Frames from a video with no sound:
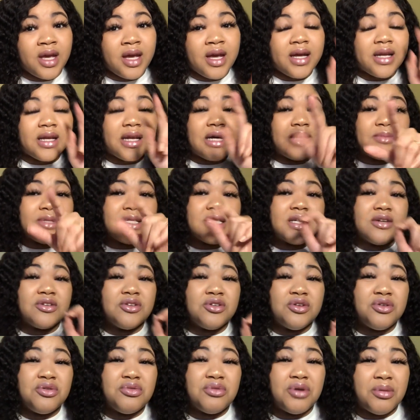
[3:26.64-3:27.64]
And I'm gonna tell
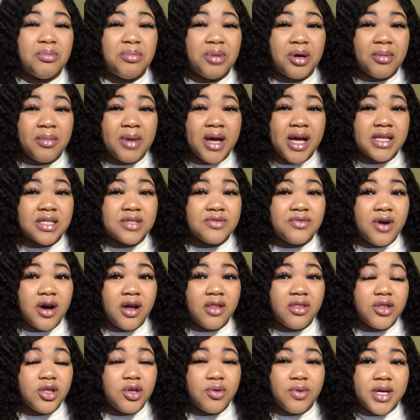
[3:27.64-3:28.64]
you a bum ass
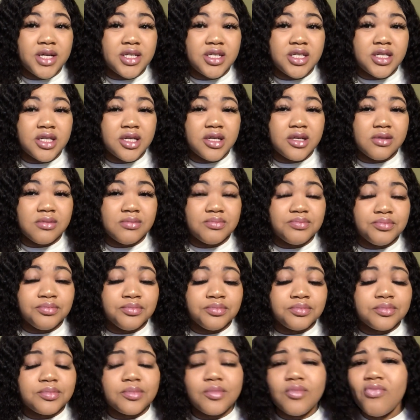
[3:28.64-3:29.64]
father, you ain't shit.
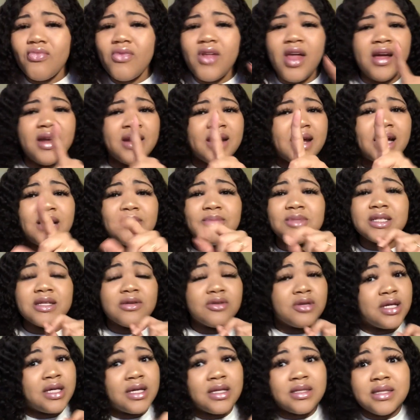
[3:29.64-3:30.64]
Now I'm gonna tell
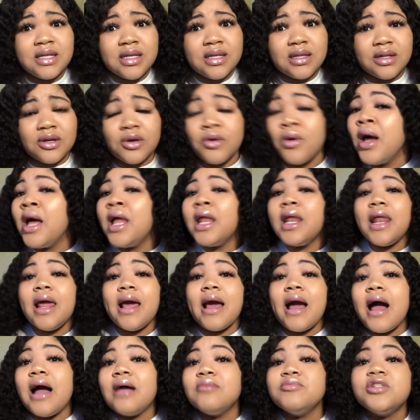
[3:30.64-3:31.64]
you your dick little.
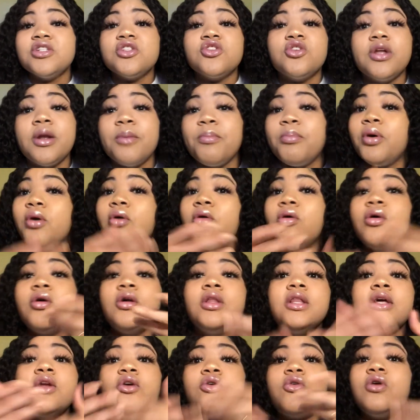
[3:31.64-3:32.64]
Like, I'm just gonna
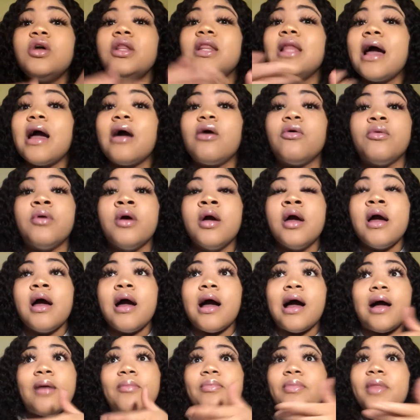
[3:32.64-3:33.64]
pull it all out.
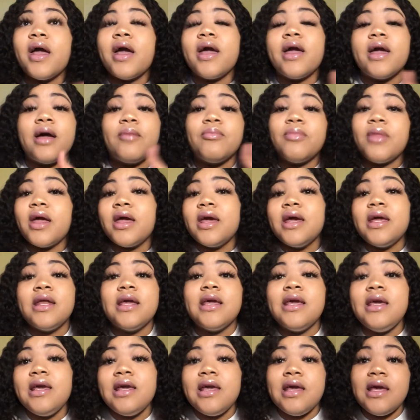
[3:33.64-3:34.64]
I'm not here to
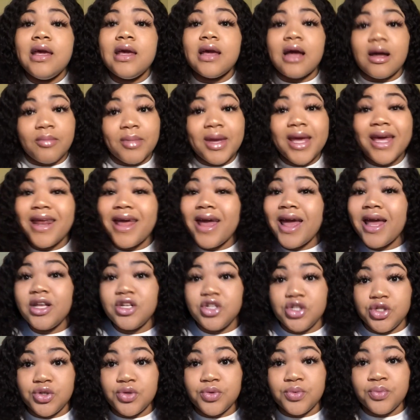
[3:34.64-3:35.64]
kiki. I'm here to
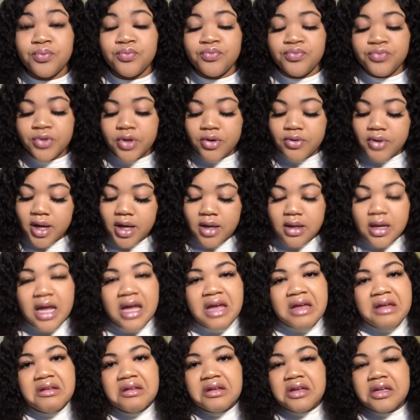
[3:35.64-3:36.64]
end you, right?
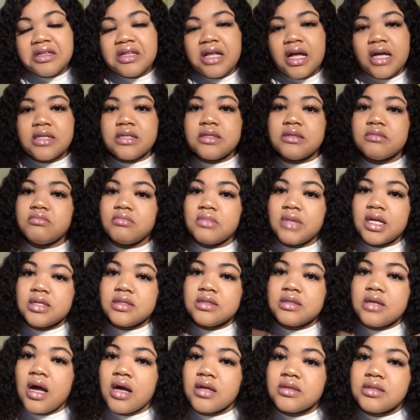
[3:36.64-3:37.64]
And that's
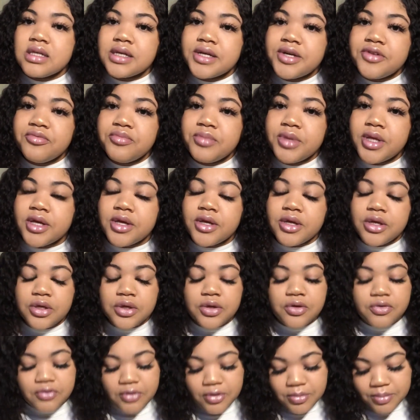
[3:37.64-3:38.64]
toxic of me.
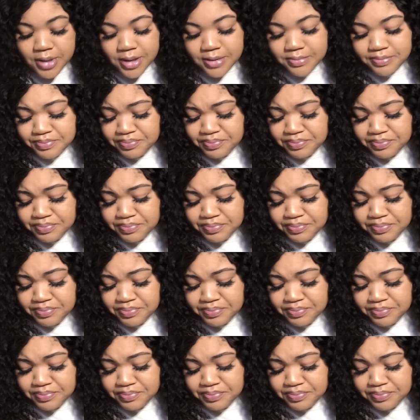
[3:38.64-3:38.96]
You feel me?